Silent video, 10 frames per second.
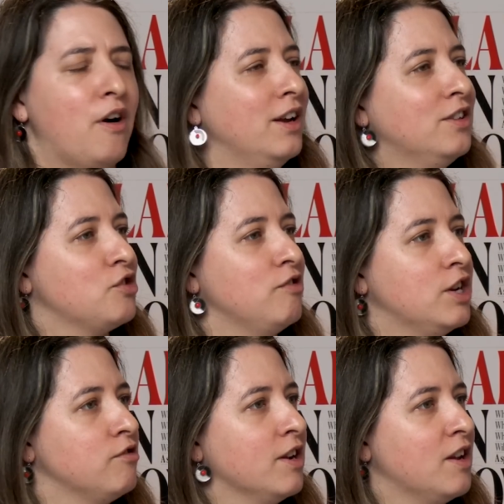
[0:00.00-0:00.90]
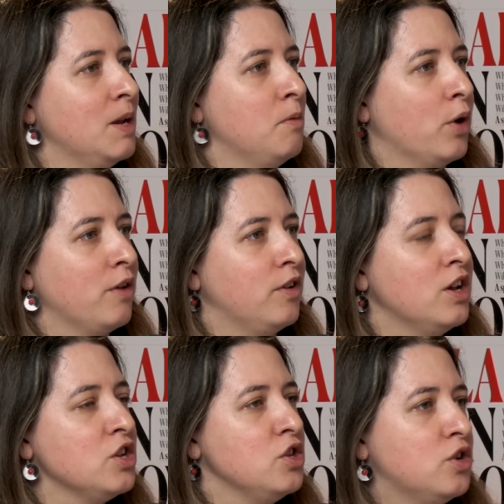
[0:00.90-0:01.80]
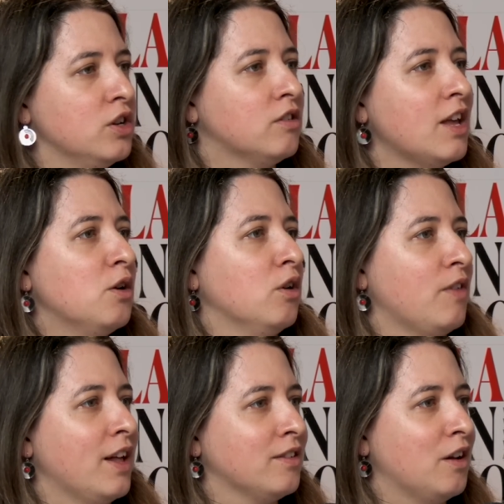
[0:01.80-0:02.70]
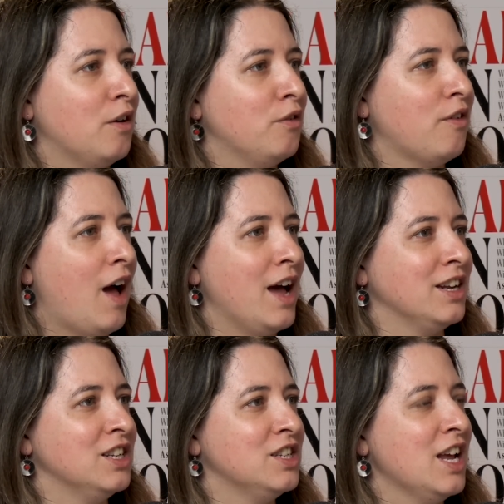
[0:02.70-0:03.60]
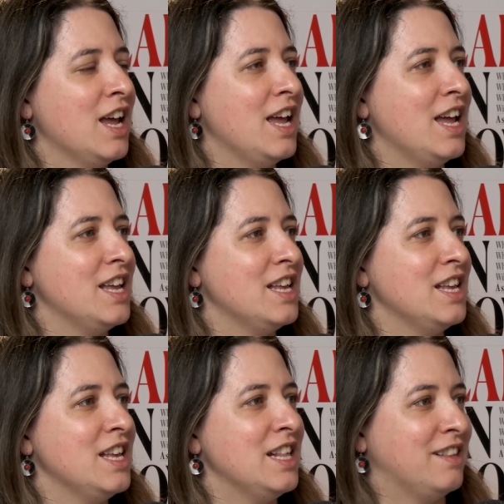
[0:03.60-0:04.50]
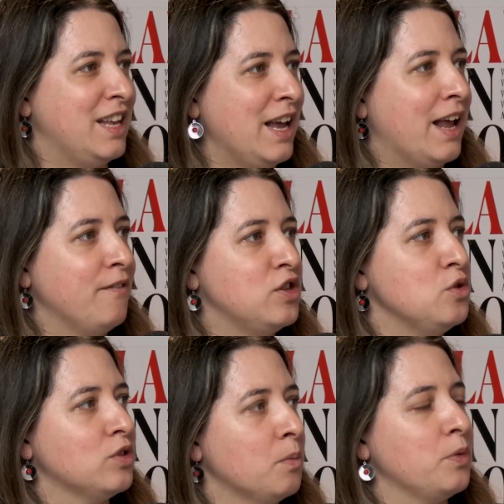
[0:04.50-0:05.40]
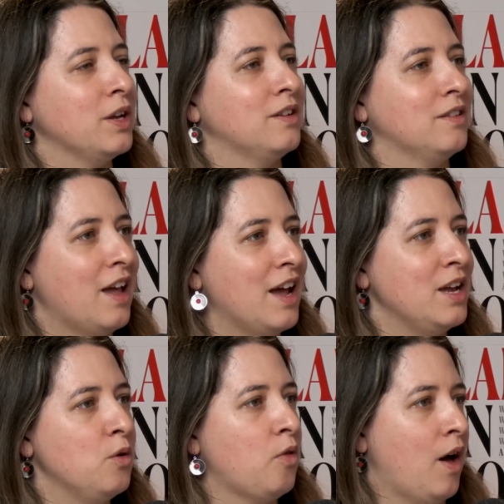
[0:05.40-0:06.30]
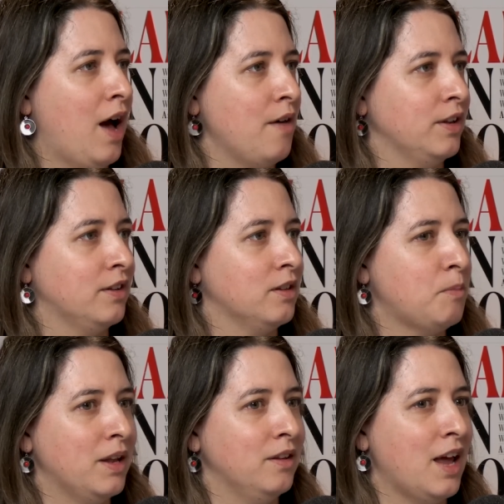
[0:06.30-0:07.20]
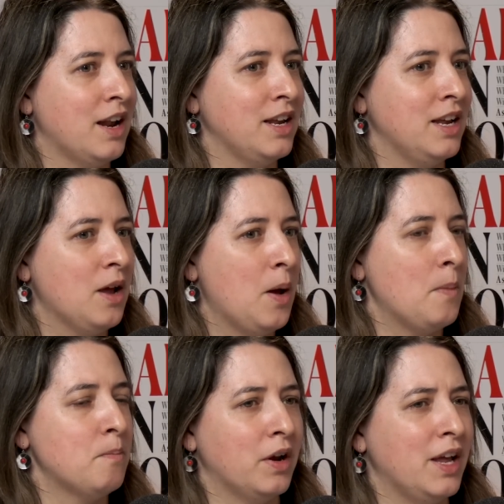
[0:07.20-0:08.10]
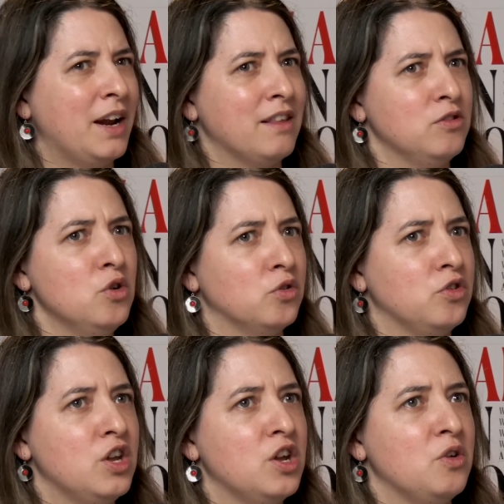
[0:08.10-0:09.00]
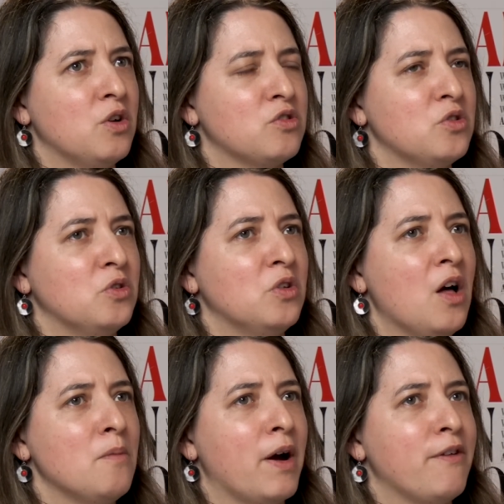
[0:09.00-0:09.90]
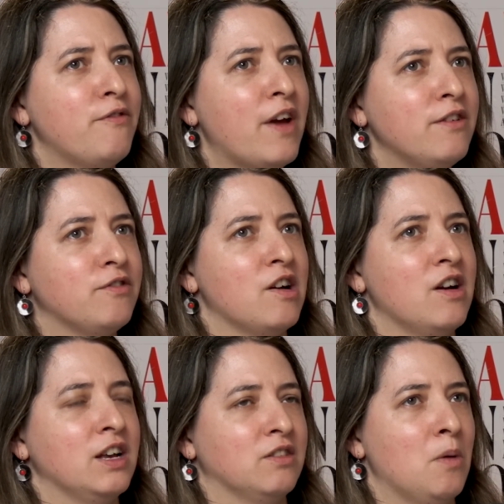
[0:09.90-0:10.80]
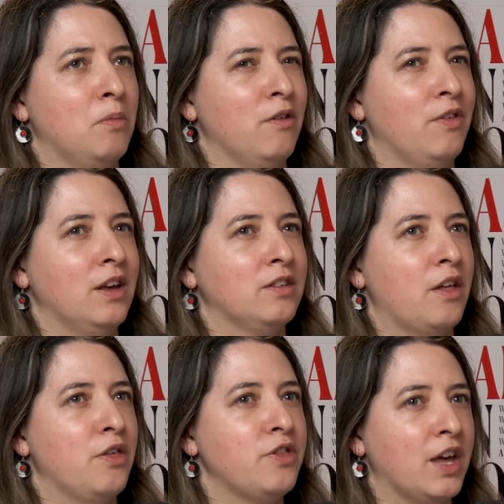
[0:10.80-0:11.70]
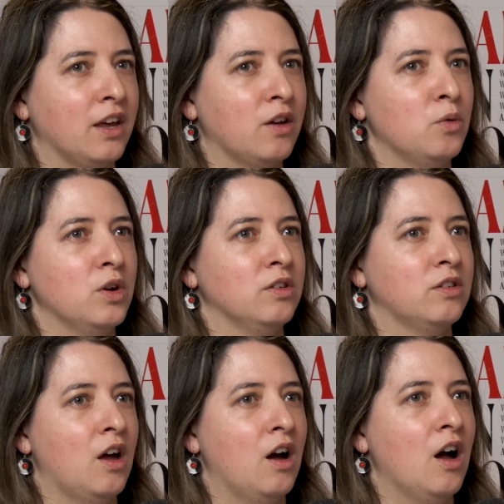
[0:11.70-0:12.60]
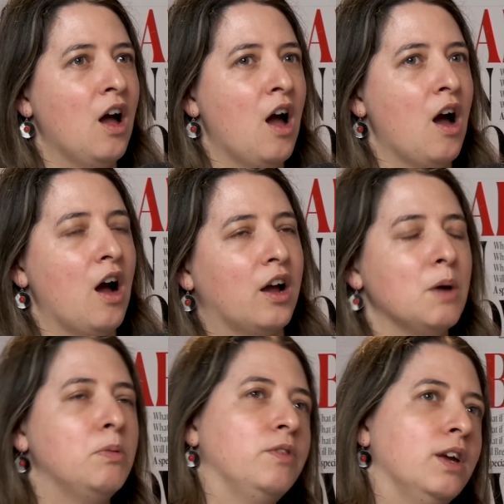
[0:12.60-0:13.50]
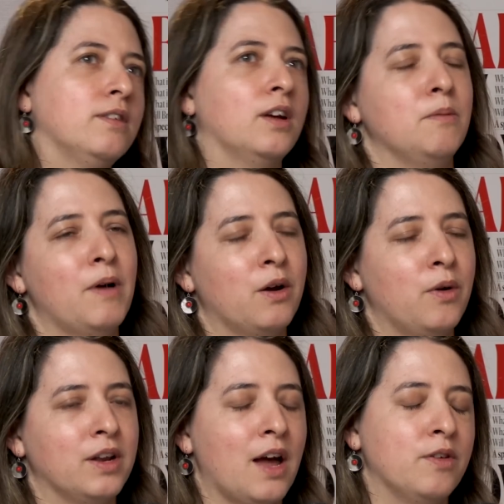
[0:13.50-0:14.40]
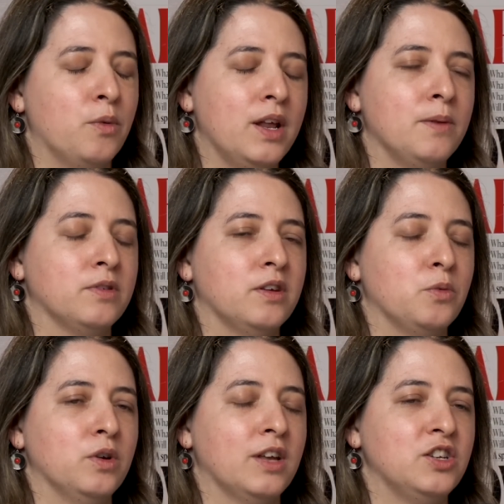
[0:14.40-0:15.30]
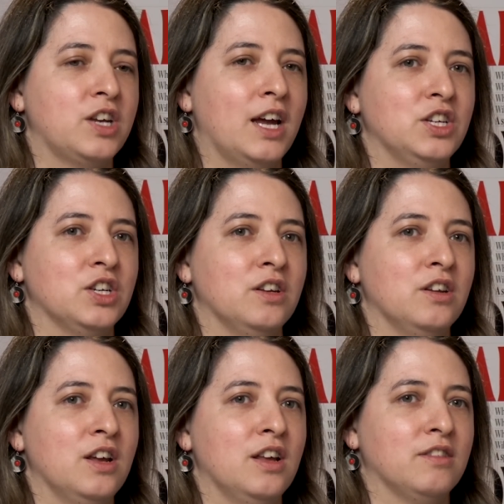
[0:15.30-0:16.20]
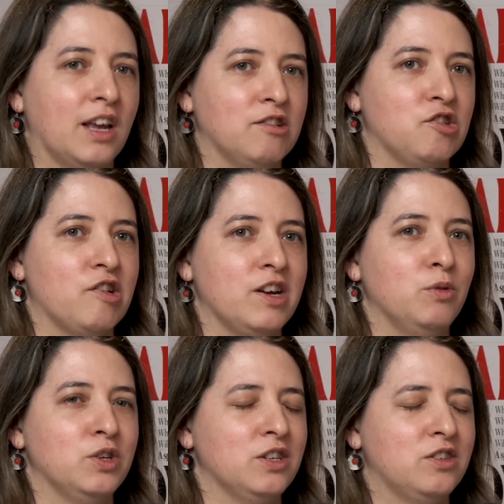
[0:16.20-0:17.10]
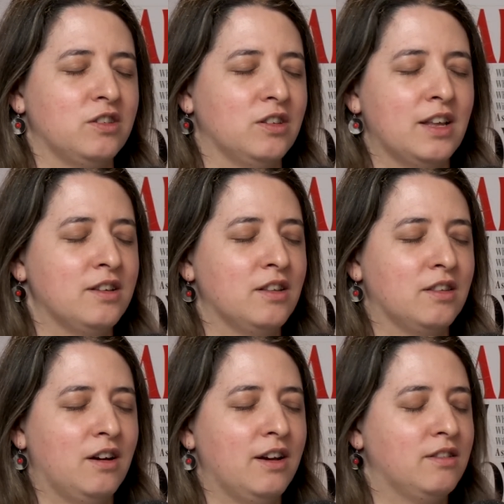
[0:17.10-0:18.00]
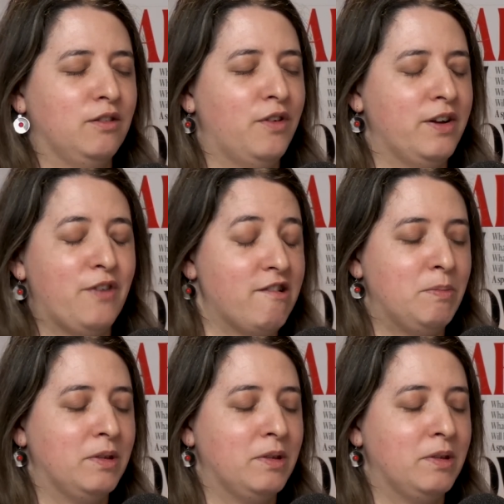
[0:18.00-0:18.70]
our history curriculum or whatever. You can say all of that stuff, and it gives you something to say without having to spend any money. And it's not new at all. My favourite example of this, I think, was a couple of years ago, back when Gavin Williamson was Education Secretary, which is just a sentence that I still find very